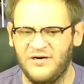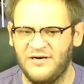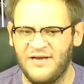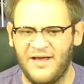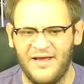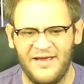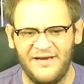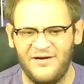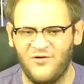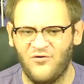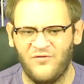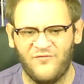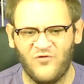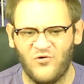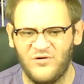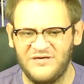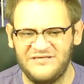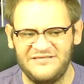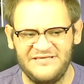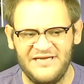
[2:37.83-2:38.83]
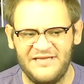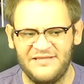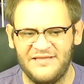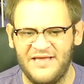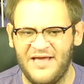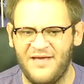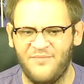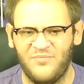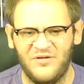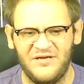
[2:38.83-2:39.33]
I know I've already said
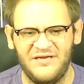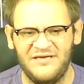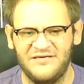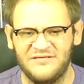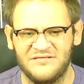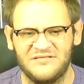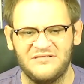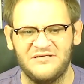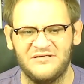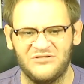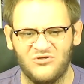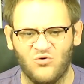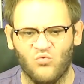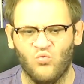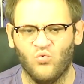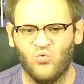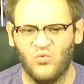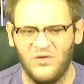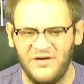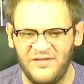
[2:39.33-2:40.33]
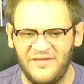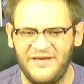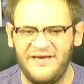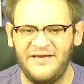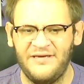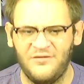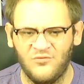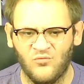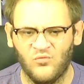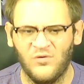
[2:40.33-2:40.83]
that, but it's just a really,
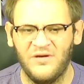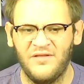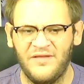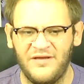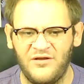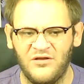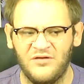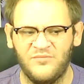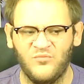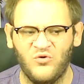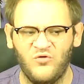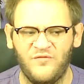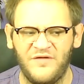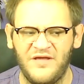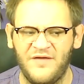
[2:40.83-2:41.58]
really good movie.